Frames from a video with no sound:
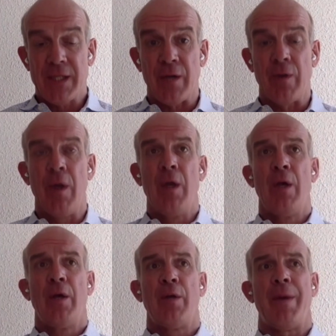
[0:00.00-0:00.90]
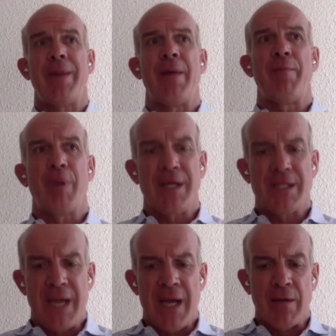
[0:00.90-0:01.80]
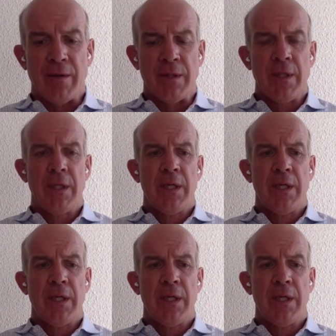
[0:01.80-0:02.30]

So the way that breaks down